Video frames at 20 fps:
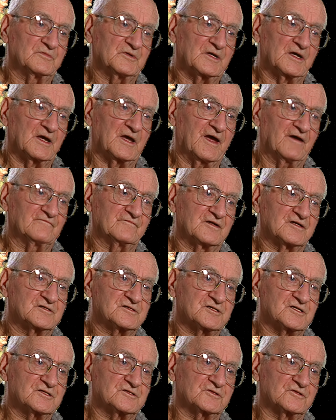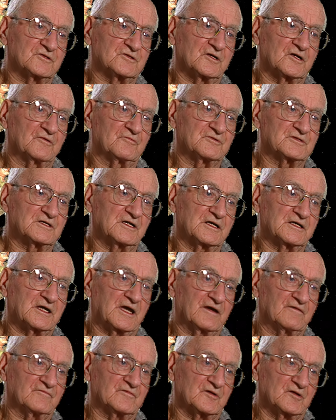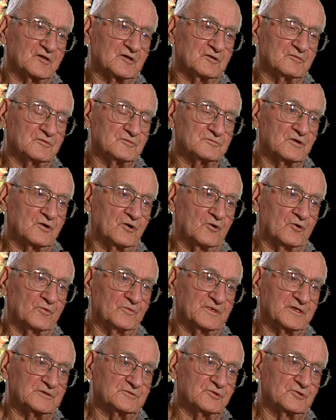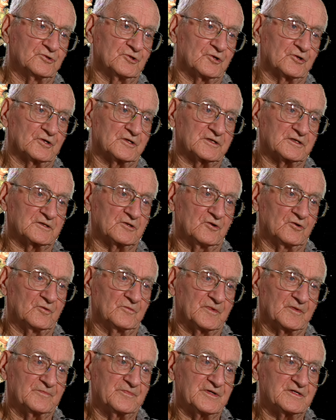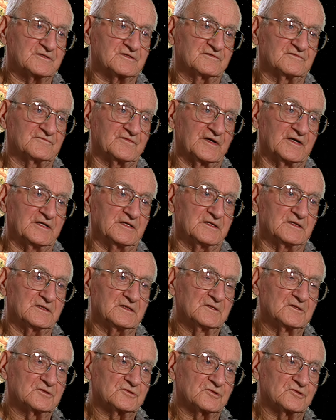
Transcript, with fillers: Having a sister there was like having a home in New York and a home in Pennsylvania.